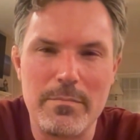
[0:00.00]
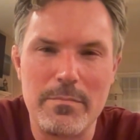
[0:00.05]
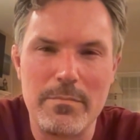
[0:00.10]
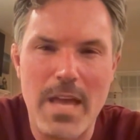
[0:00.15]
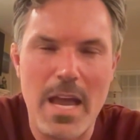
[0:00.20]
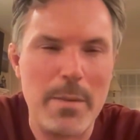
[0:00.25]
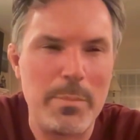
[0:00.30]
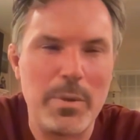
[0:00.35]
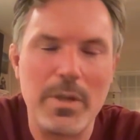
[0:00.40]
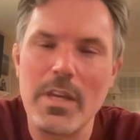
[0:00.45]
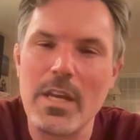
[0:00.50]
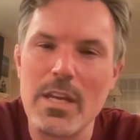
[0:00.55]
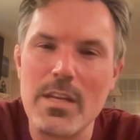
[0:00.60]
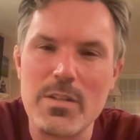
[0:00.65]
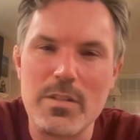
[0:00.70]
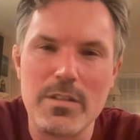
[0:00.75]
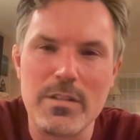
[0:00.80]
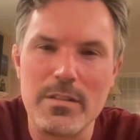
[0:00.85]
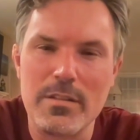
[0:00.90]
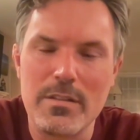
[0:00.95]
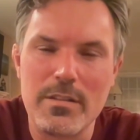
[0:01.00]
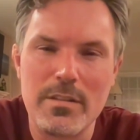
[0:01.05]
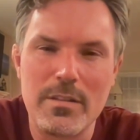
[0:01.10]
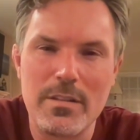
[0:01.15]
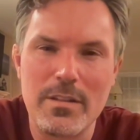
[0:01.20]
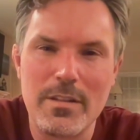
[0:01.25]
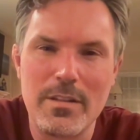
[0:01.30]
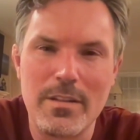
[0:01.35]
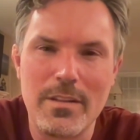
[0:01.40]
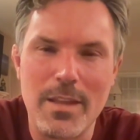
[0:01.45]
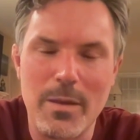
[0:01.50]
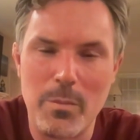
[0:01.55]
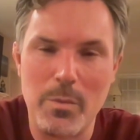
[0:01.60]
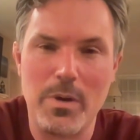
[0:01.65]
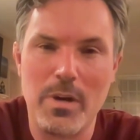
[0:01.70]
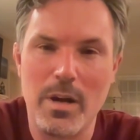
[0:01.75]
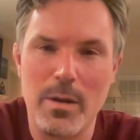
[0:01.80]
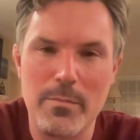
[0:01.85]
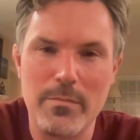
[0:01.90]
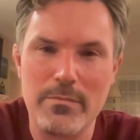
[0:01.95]
applications that will
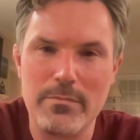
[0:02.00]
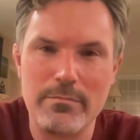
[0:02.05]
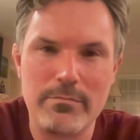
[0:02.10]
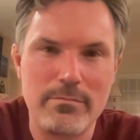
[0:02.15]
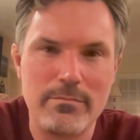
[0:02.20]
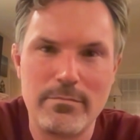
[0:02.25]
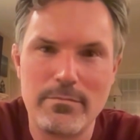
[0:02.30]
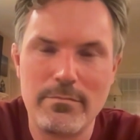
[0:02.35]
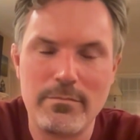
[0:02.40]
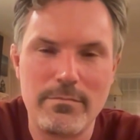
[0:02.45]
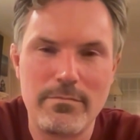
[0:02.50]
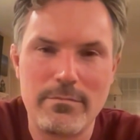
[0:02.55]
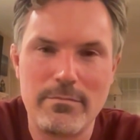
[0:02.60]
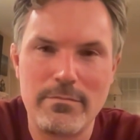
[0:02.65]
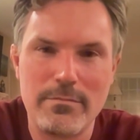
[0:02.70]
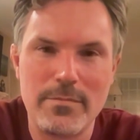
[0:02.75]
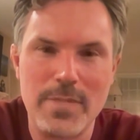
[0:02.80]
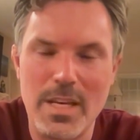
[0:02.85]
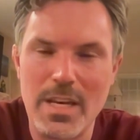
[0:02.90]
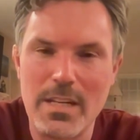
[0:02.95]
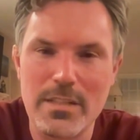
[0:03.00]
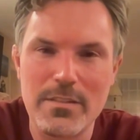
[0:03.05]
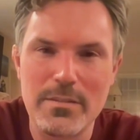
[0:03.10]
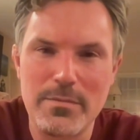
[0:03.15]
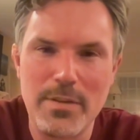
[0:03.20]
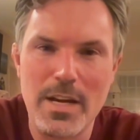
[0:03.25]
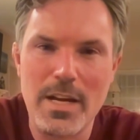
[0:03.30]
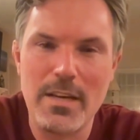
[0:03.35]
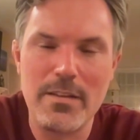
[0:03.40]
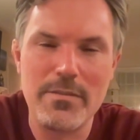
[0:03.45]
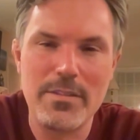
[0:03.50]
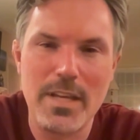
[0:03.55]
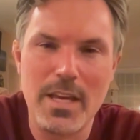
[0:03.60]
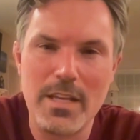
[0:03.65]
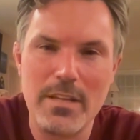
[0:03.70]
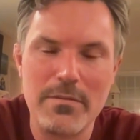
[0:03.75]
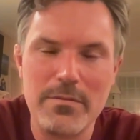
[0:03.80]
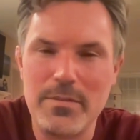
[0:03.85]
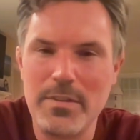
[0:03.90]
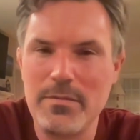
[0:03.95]
come the next 5,
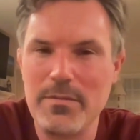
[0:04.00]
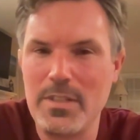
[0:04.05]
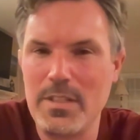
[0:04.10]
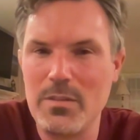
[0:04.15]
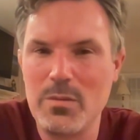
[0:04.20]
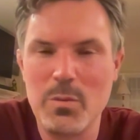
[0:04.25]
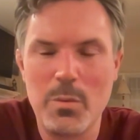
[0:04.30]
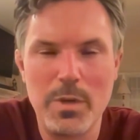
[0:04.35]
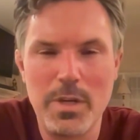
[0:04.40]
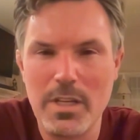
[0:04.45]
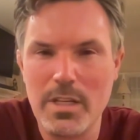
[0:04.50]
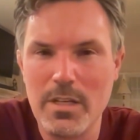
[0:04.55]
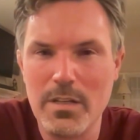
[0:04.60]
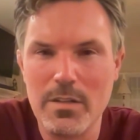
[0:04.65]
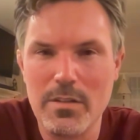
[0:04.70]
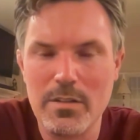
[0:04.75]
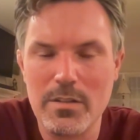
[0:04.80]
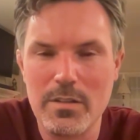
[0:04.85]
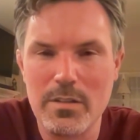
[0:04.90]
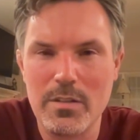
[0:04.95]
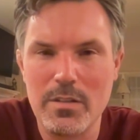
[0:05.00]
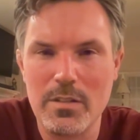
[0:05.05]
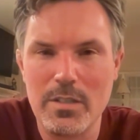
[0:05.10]
10, 15, 20 years,